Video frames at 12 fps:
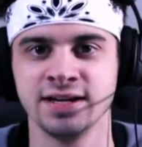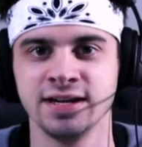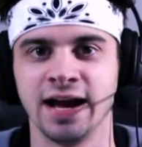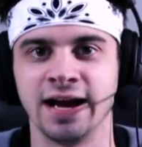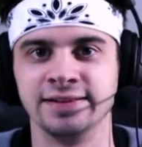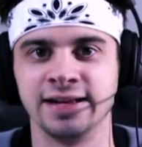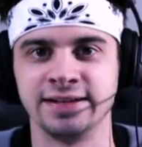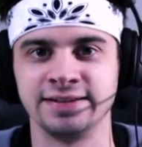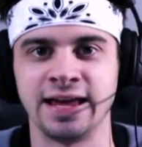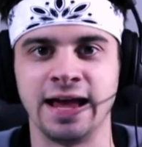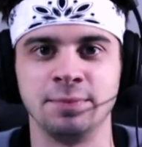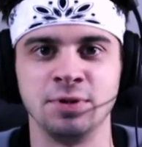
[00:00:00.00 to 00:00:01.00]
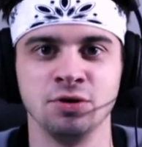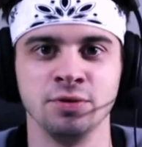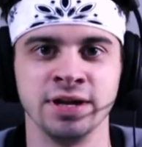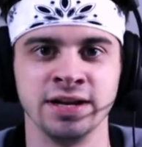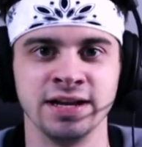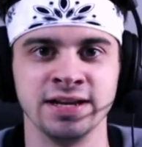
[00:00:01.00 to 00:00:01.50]
and then Cam
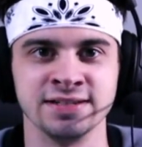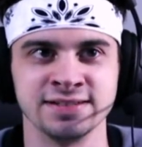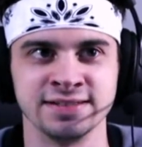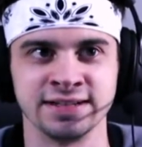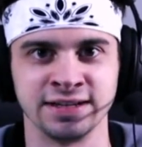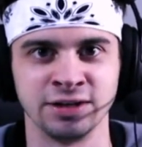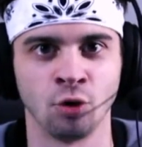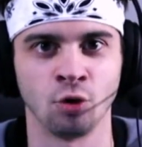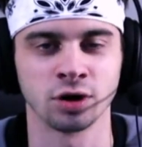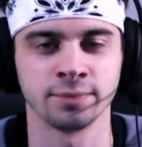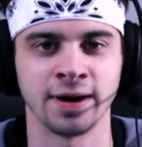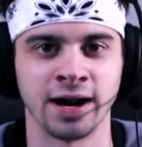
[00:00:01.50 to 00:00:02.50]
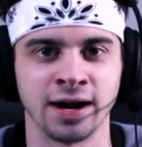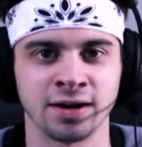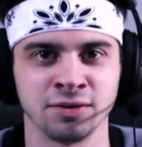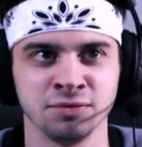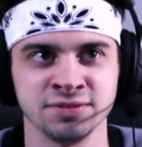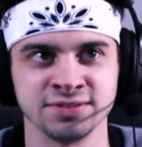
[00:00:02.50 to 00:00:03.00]
Newton is the quarterback
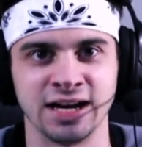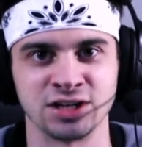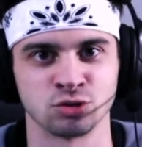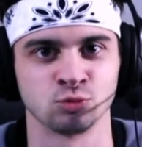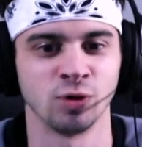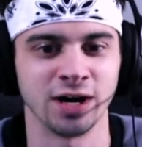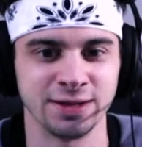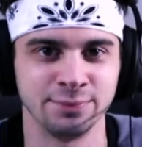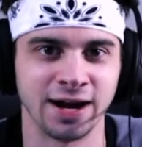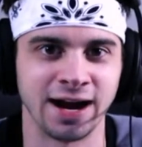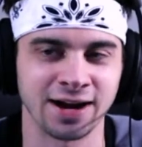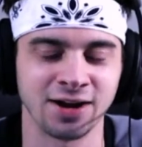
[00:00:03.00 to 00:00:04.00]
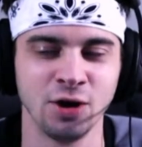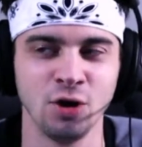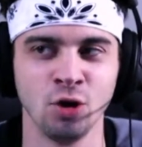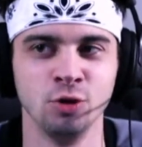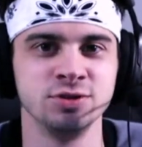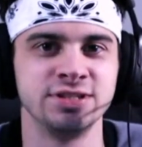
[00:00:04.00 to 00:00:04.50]
/ running back
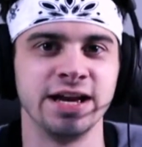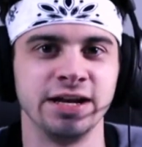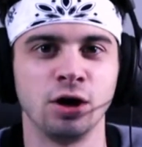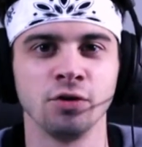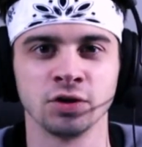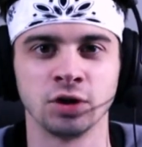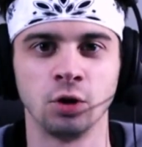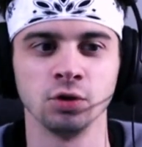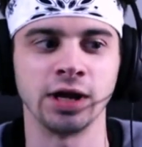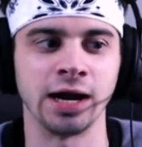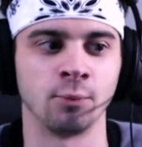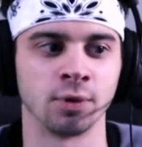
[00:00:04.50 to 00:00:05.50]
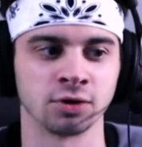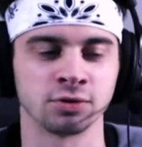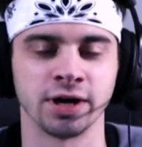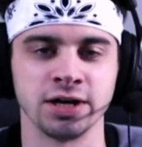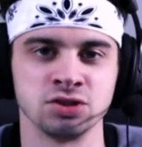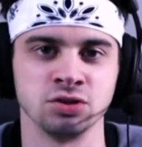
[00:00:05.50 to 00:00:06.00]
who's getting all the goal line work,
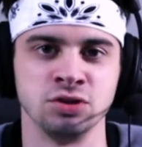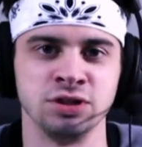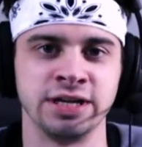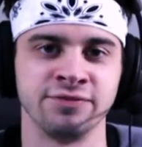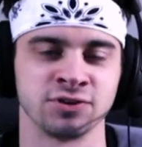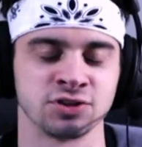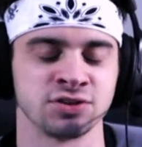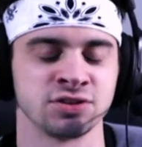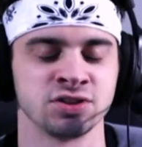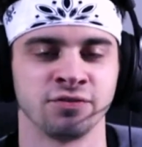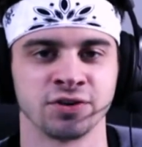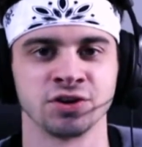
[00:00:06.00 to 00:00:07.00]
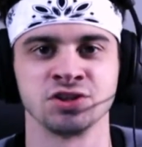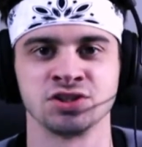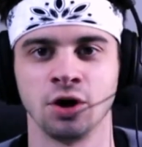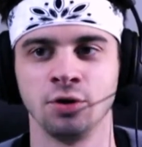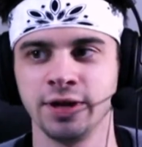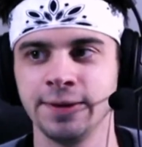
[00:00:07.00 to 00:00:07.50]
right? So for
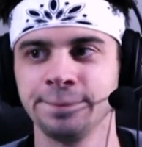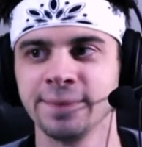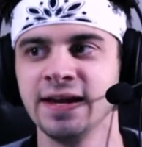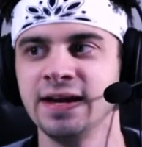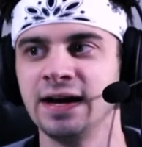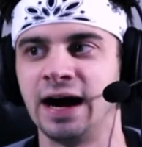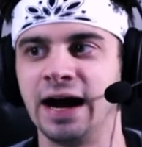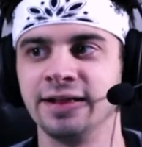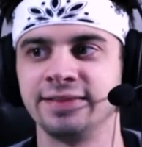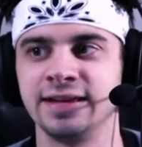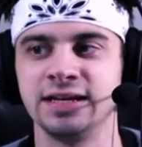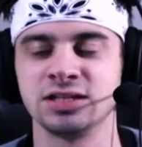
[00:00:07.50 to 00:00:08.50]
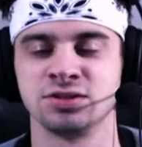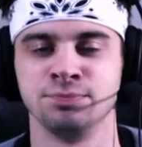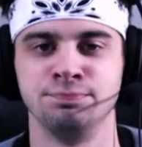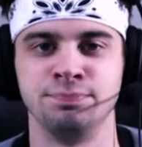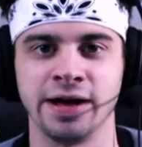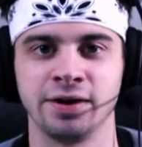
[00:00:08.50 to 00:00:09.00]
Sony, I think it's
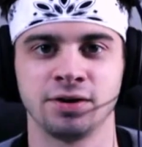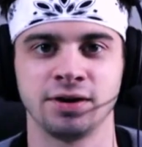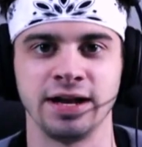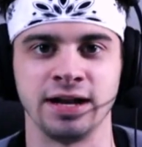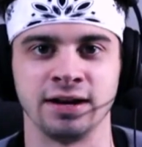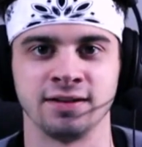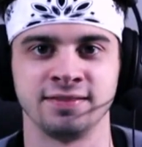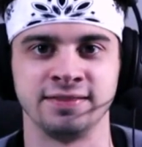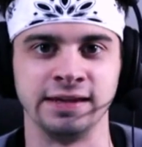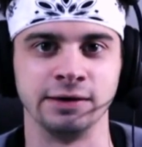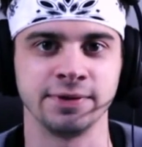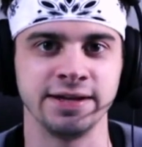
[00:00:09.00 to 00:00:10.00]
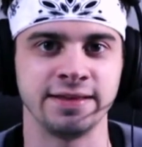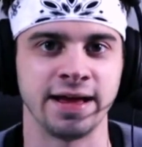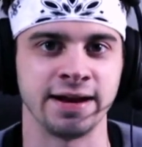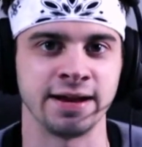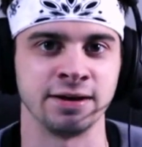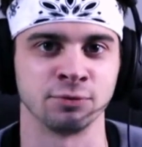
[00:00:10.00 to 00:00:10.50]
better in theory
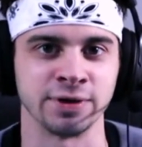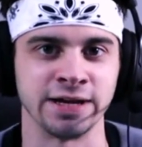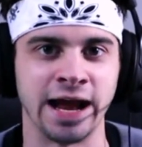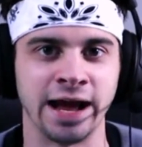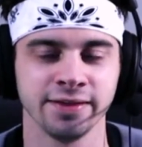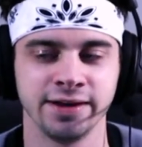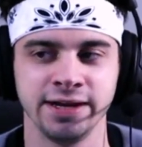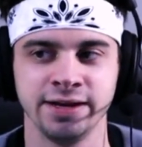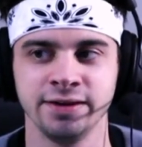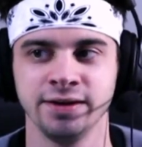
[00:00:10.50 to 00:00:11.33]
than in reality.